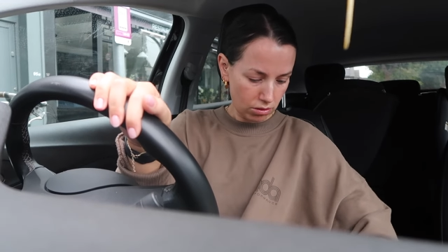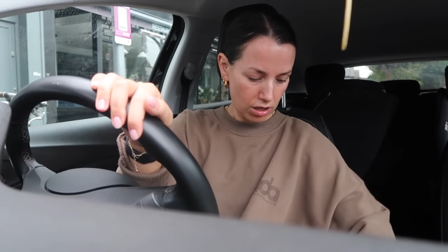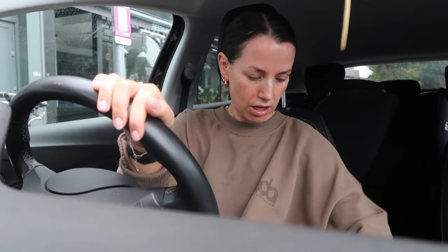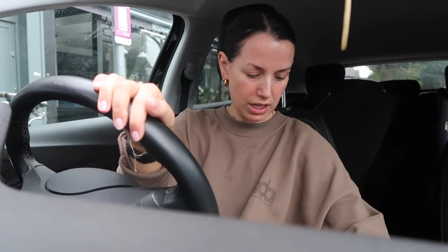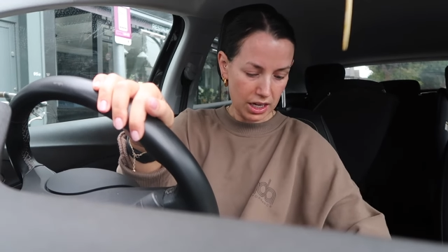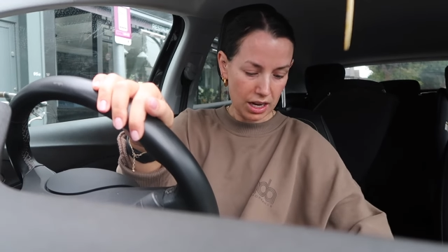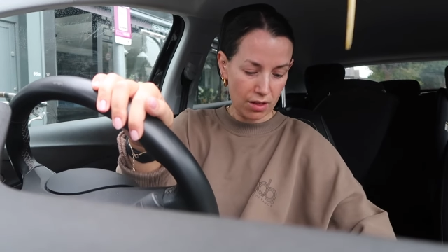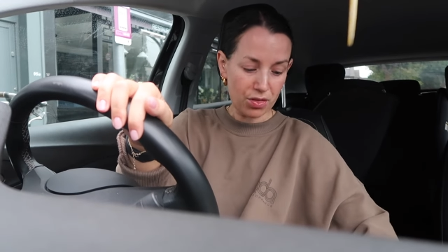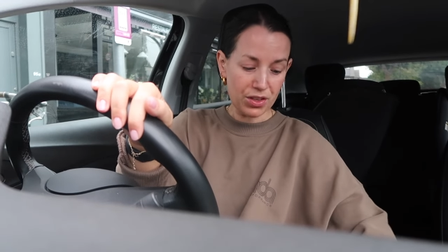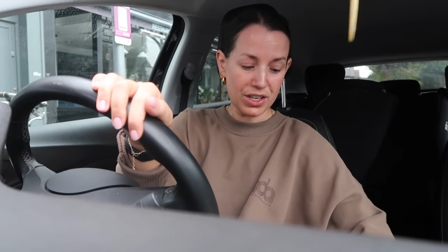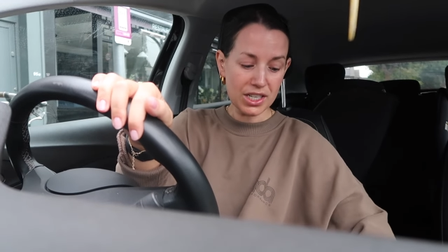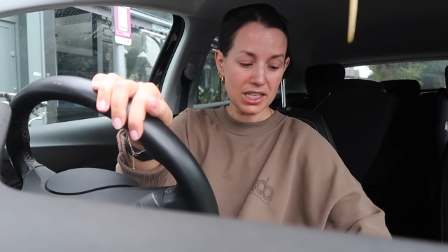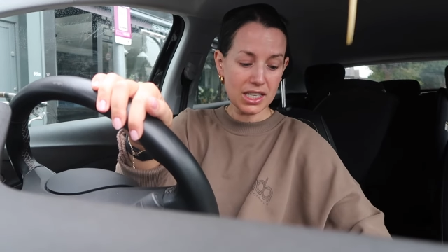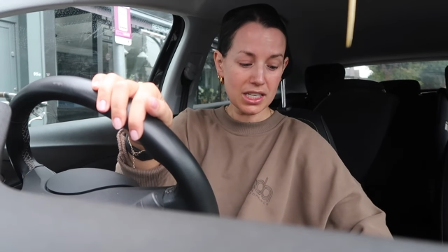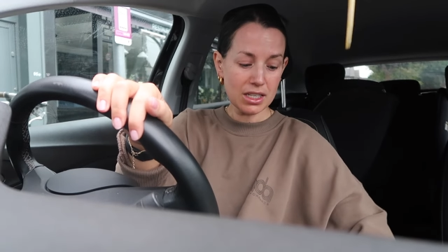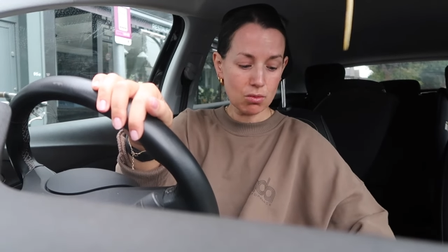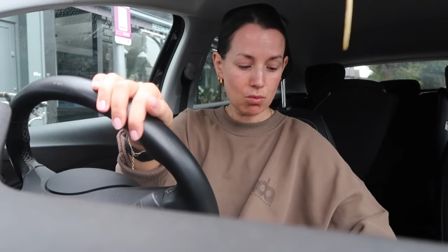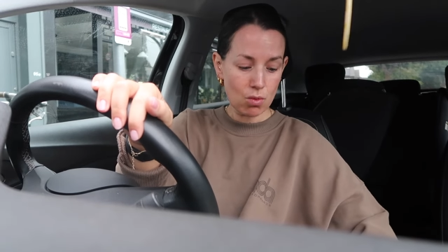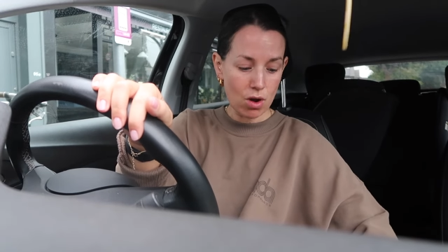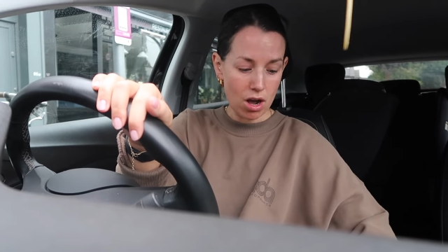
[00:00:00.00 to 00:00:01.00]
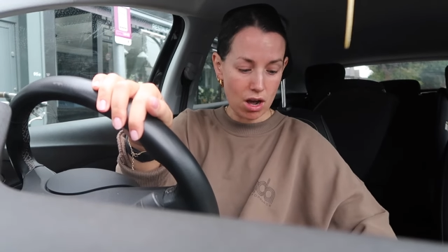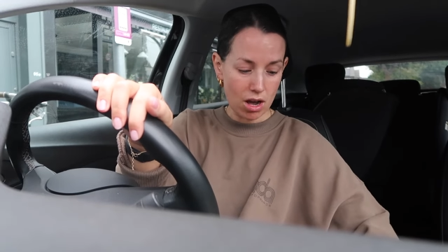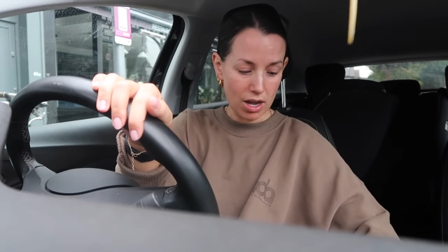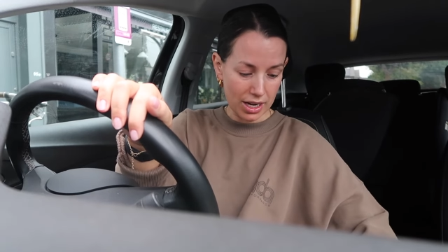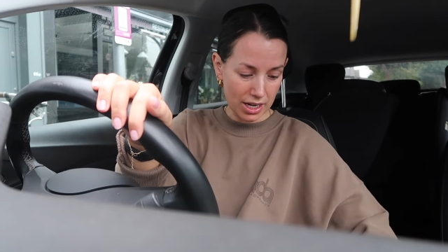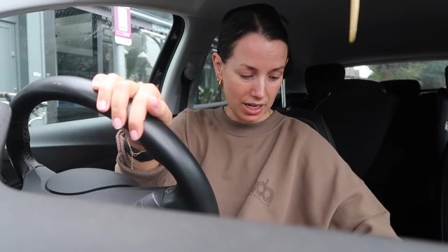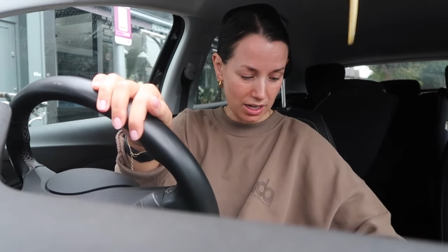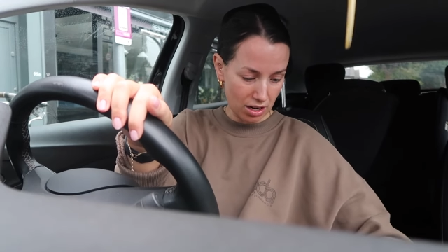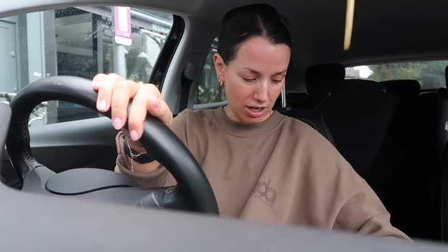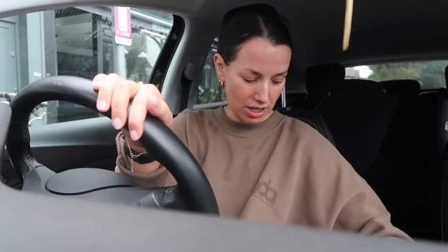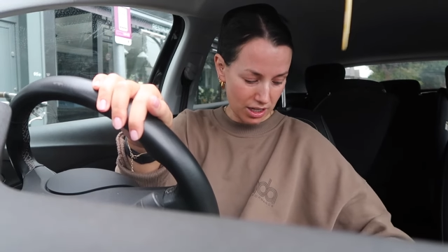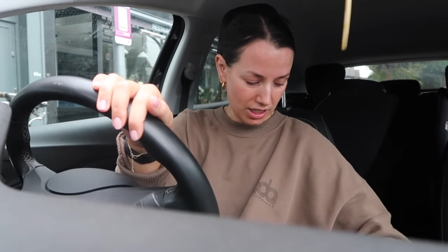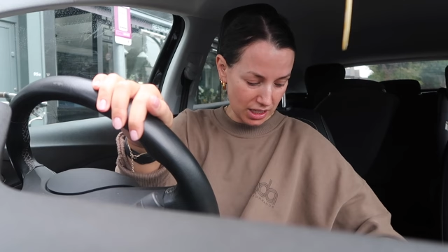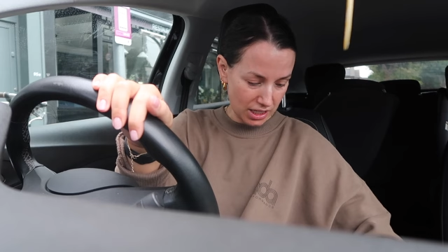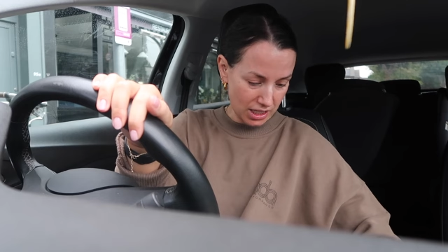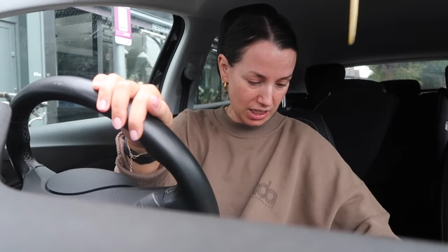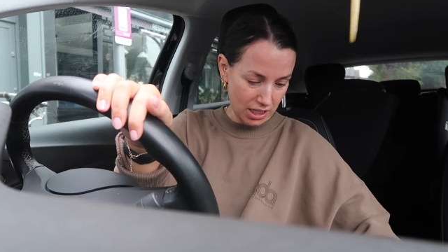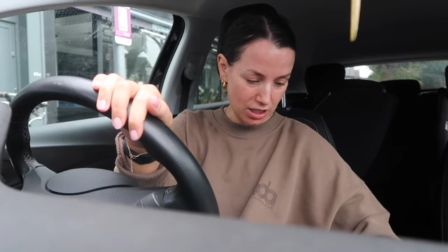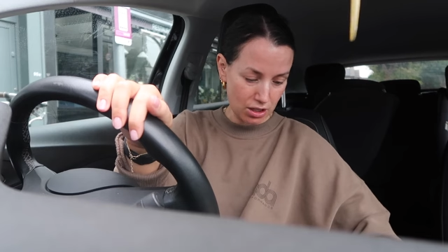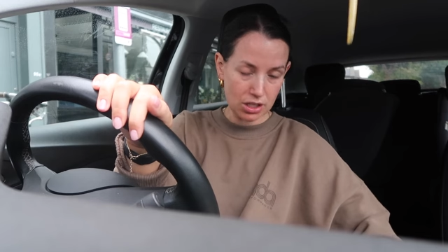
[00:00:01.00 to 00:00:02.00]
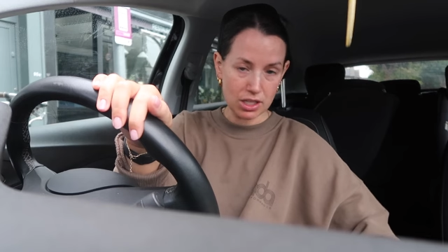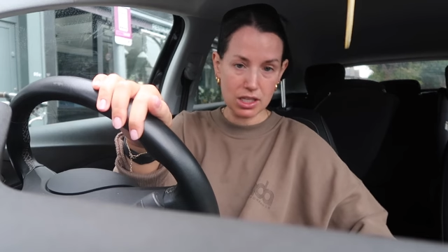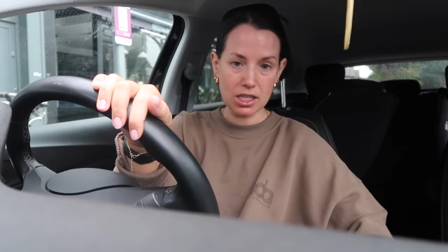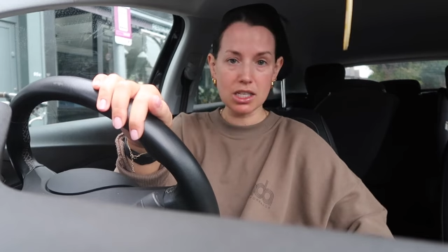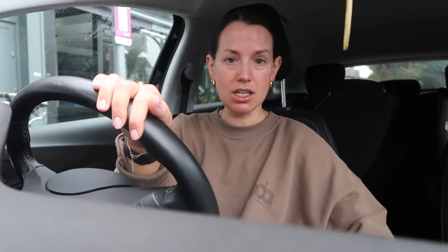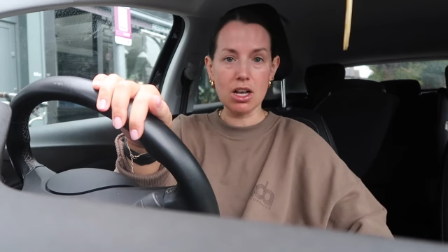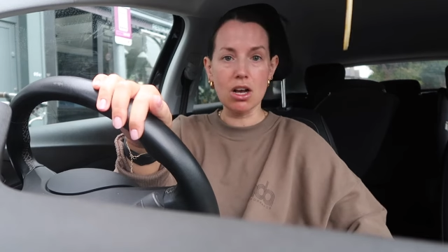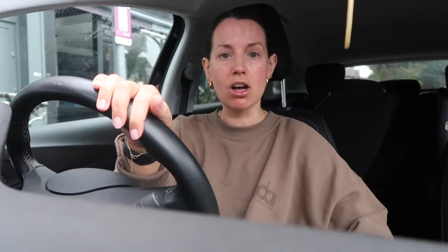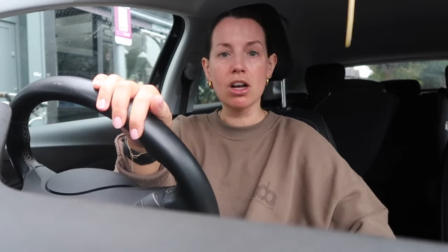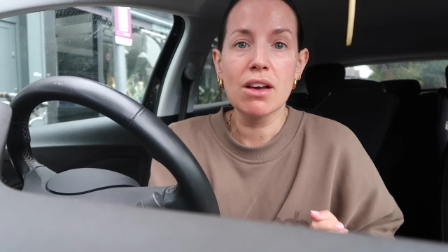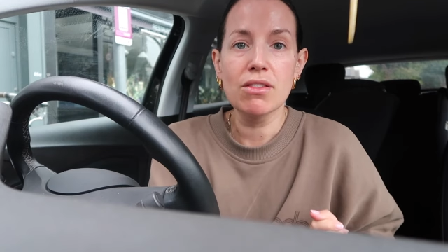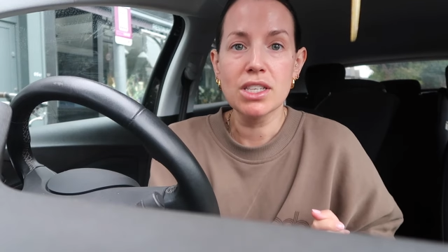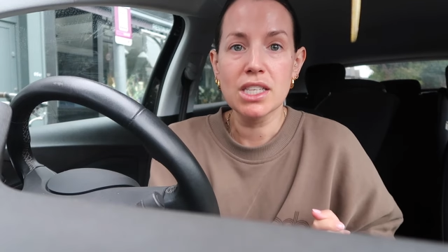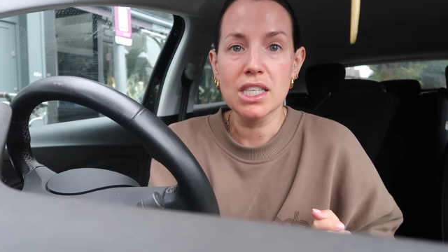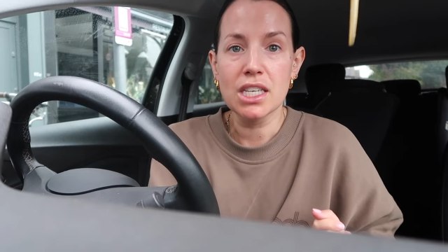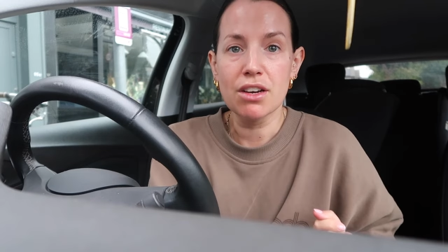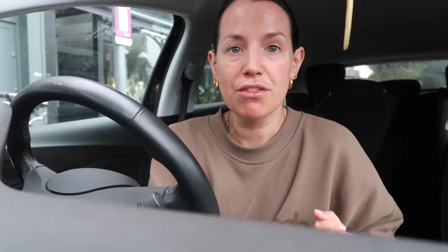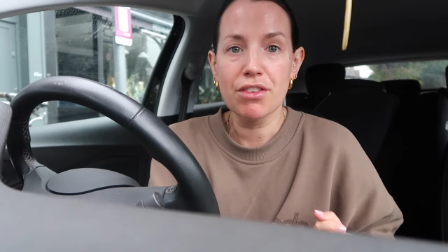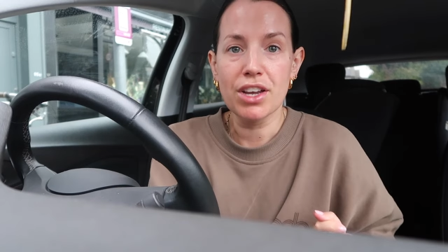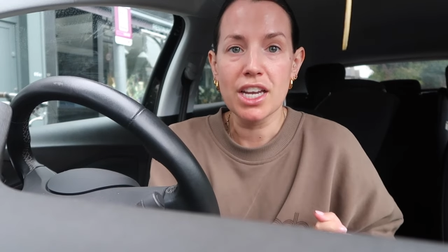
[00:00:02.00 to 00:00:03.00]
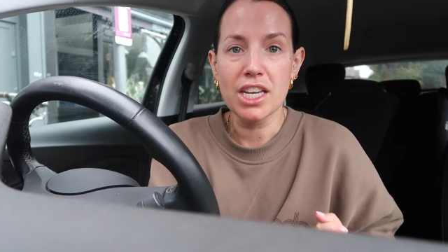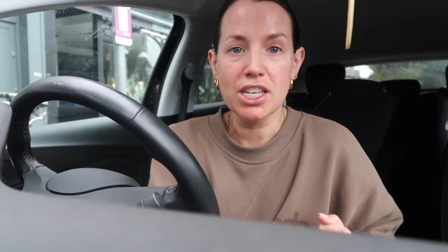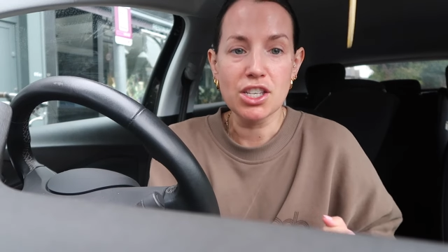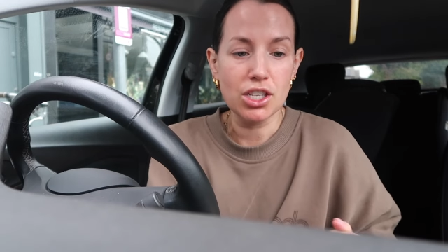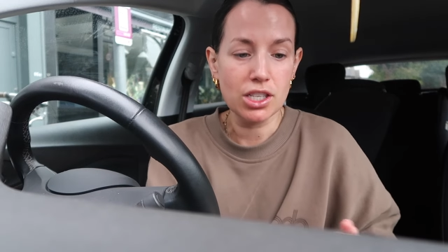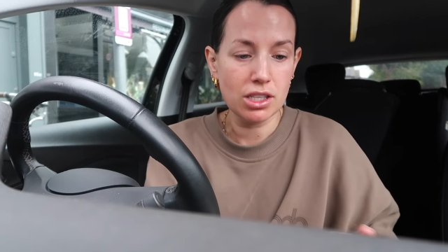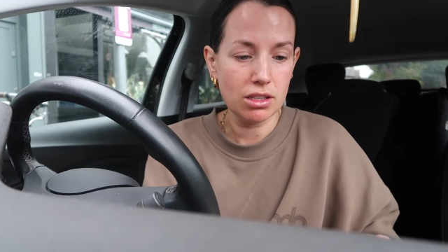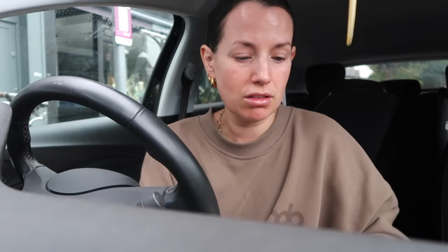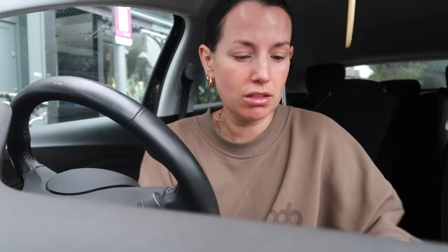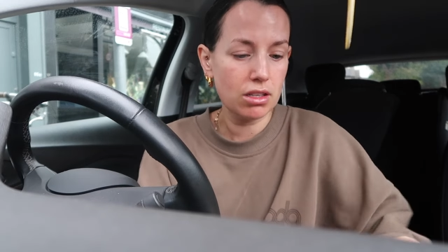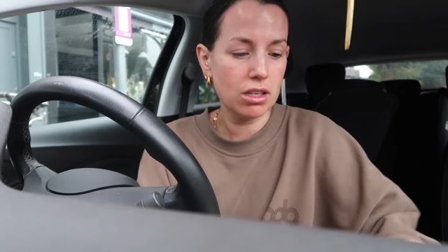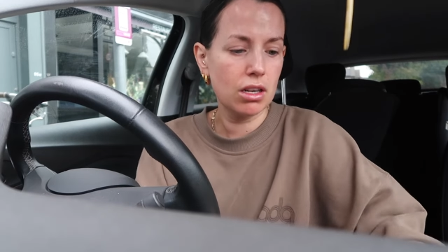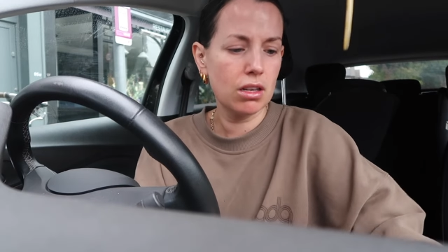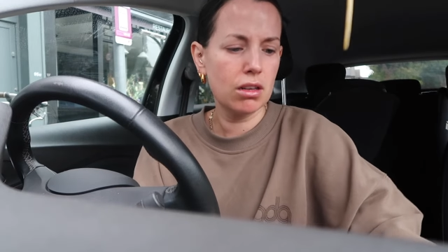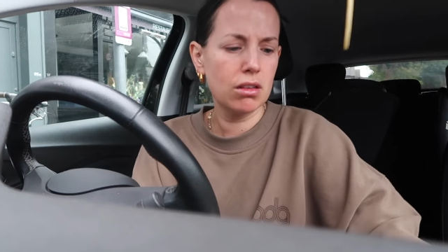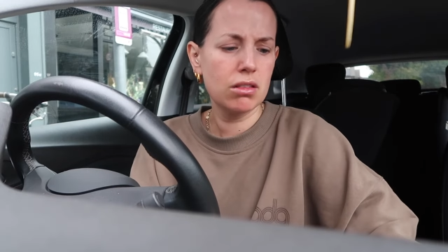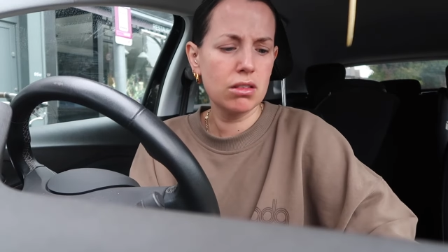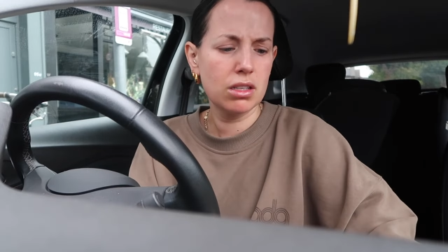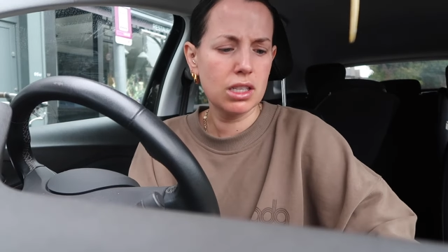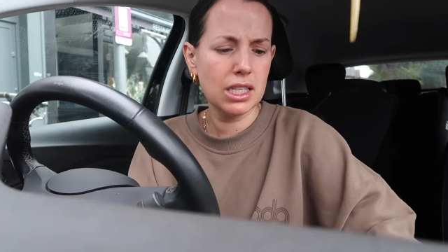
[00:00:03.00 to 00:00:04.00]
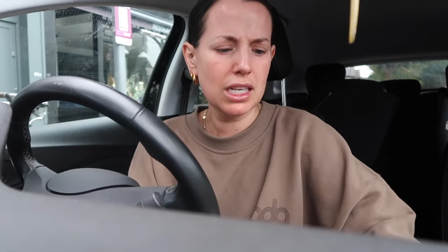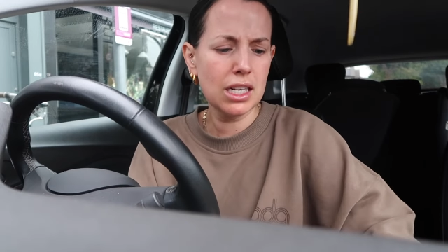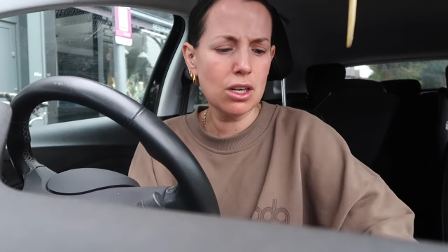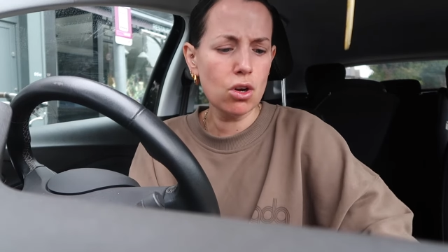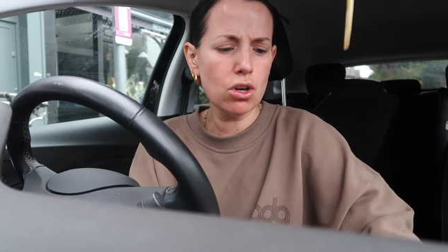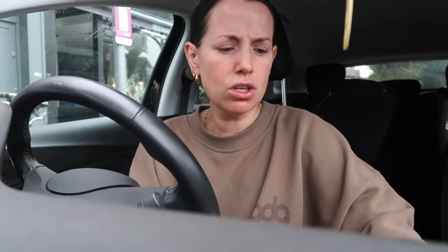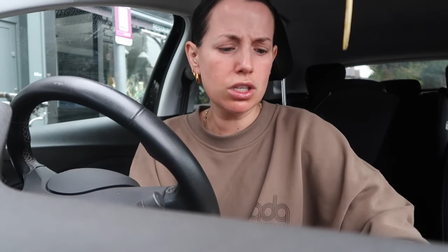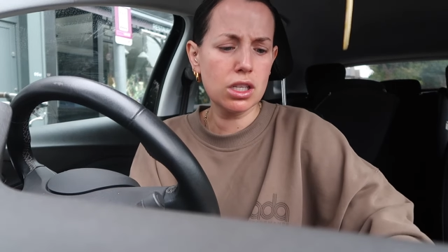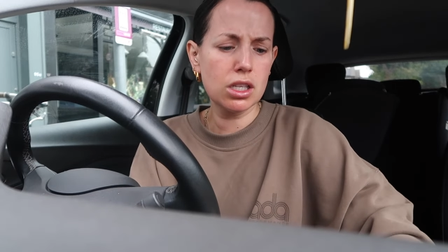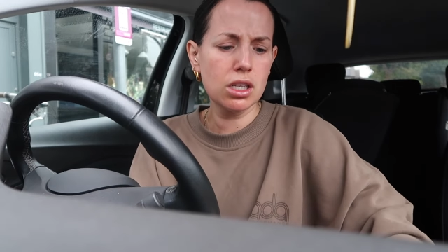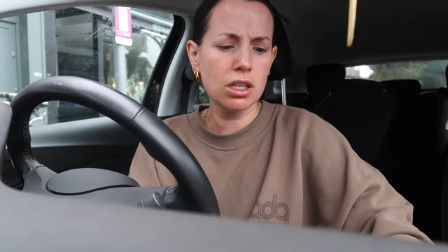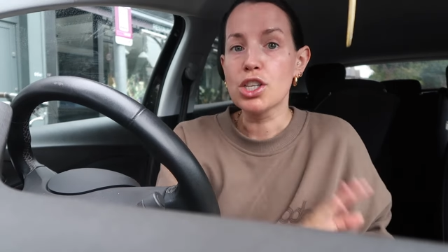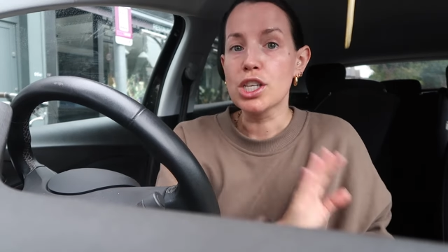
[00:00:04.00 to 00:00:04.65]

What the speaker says: Okay, this is why I need to get used to this girl. I haven't seen her for ages. She lost!